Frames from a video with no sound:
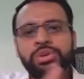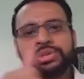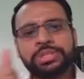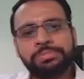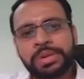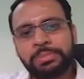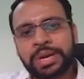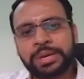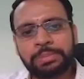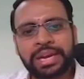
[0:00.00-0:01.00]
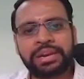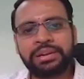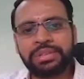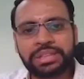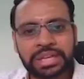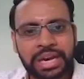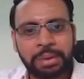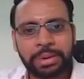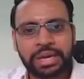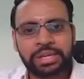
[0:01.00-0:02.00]
You simply multiply it with
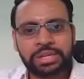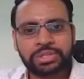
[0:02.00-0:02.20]
gamma.